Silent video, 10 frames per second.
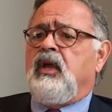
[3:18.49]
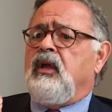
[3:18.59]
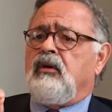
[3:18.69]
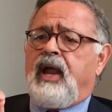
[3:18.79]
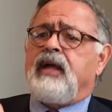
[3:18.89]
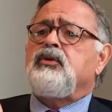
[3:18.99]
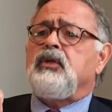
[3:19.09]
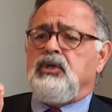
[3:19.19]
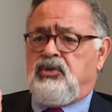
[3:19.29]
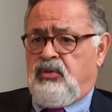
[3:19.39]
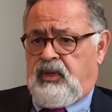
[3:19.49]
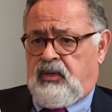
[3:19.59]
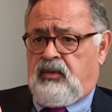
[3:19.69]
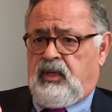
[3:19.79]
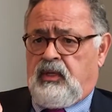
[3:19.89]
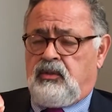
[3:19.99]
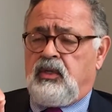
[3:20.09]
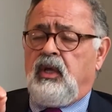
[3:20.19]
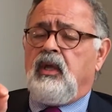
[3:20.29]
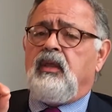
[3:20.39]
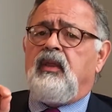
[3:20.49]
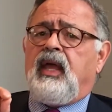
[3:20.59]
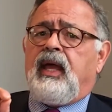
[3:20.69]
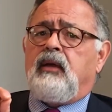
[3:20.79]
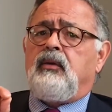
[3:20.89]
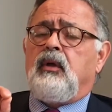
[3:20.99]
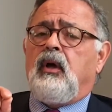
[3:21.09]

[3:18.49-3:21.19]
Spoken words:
they're actually doing things that